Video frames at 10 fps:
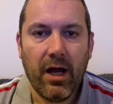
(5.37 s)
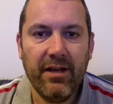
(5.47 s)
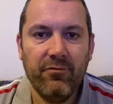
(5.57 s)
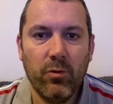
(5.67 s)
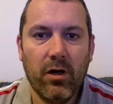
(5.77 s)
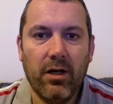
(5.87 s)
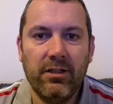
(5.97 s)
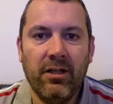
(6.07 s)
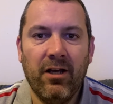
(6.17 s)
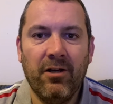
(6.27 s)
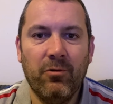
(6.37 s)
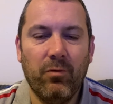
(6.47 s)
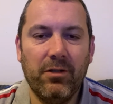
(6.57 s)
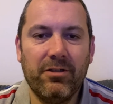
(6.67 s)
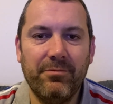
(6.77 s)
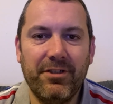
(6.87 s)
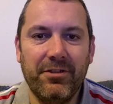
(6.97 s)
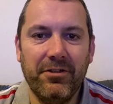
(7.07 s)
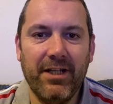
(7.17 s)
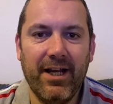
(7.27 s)
everyone, welcome to
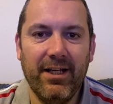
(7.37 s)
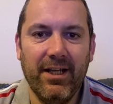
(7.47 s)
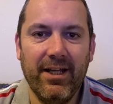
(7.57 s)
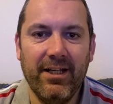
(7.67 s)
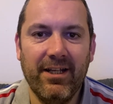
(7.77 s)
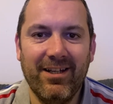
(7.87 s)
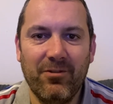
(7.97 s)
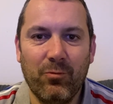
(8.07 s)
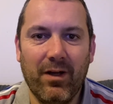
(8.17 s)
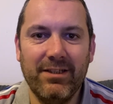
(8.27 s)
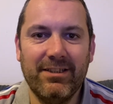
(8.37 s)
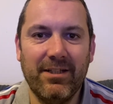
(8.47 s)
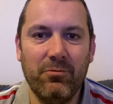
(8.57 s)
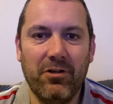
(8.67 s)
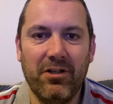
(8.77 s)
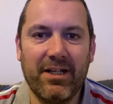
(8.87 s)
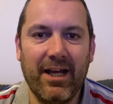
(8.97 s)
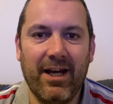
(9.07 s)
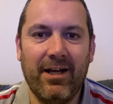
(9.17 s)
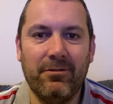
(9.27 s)
Do Daily Wednesday
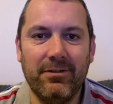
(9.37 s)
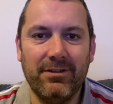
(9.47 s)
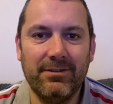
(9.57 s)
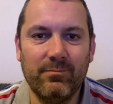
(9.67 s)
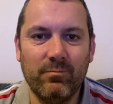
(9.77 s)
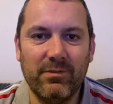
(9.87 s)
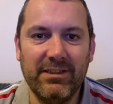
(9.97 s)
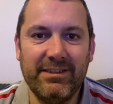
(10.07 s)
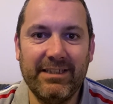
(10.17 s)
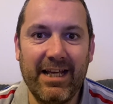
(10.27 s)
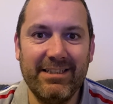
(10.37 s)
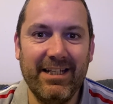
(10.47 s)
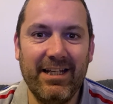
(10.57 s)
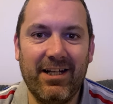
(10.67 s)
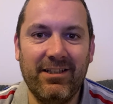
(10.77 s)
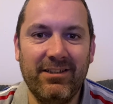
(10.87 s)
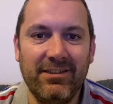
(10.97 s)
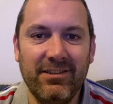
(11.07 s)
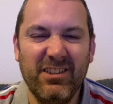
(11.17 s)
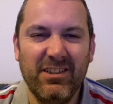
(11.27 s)
workout. It's Des here.
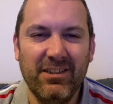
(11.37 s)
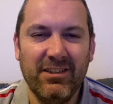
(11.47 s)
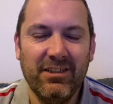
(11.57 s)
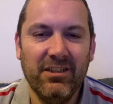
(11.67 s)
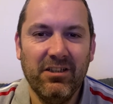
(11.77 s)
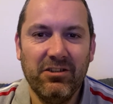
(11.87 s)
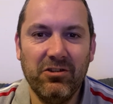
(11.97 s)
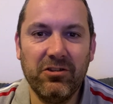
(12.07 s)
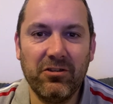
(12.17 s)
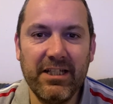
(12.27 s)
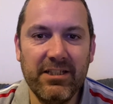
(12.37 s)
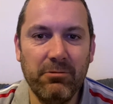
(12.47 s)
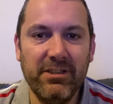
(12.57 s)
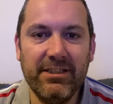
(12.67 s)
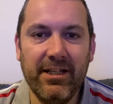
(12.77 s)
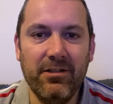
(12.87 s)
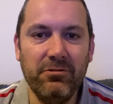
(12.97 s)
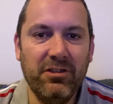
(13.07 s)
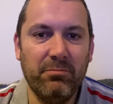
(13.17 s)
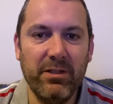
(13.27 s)
Just looking to instill
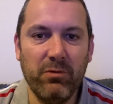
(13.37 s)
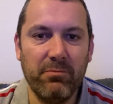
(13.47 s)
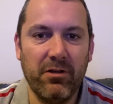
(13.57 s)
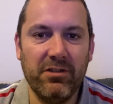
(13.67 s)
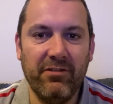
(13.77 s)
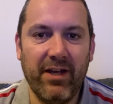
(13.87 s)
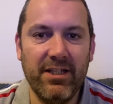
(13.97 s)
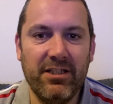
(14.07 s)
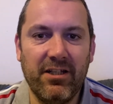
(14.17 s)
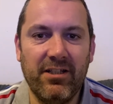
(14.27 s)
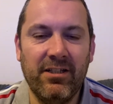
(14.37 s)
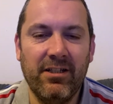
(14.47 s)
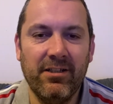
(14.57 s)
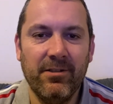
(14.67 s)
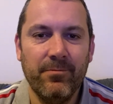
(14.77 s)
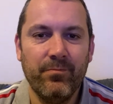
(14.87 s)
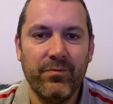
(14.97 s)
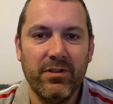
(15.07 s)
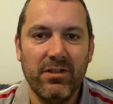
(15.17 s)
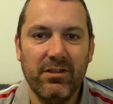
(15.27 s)
some midweek motivation
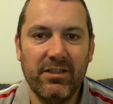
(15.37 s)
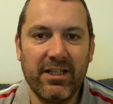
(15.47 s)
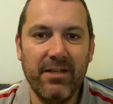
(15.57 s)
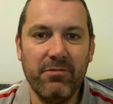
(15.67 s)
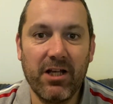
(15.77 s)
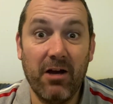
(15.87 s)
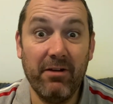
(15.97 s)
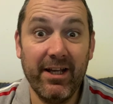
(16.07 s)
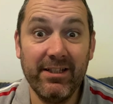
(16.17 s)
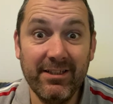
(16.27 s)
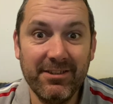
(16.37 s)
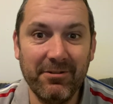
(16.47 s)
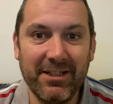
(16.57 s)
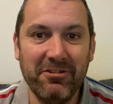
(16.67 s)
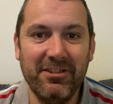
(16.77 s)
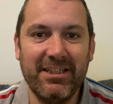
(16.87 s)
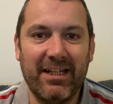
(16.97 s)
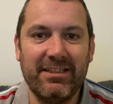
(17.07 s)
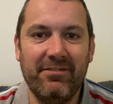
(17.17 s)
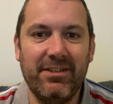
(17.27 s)
to keep you going, to encourage
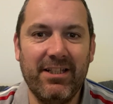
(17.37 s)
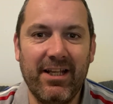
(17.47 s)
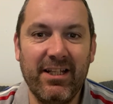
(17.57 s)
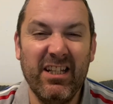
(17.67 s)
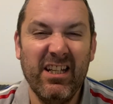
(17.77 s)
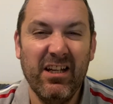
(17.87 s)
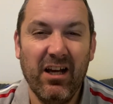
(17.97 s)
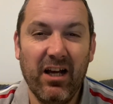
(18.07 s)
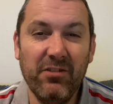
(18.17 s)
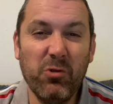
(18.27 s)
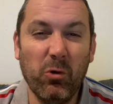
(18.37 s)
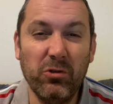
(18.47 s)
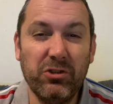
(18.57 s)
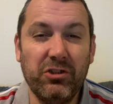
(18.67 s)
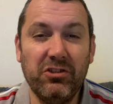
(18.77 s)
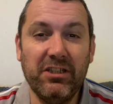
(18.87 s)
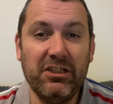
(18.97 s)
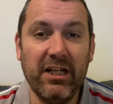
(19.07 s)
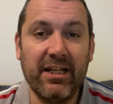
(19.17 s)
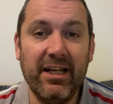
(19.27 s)
activity, and of course just to
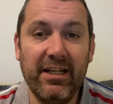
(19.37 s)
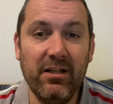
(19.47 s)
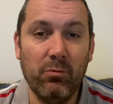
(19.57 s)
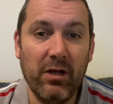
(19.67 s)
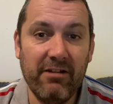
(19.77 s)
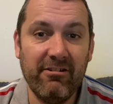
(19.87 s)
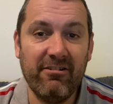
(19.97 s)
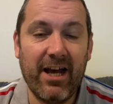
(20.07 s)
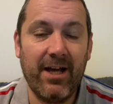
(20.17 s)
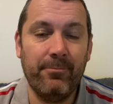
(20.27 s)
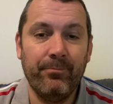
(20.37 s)
check in at where we're at.